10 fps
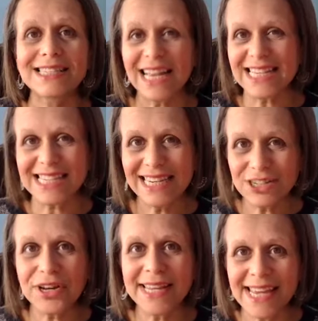That's
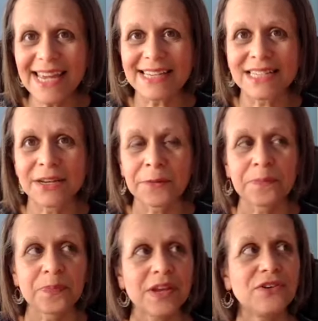literally it.
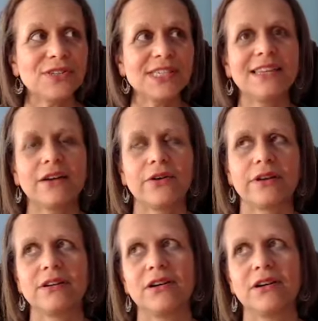If you're sitting there going,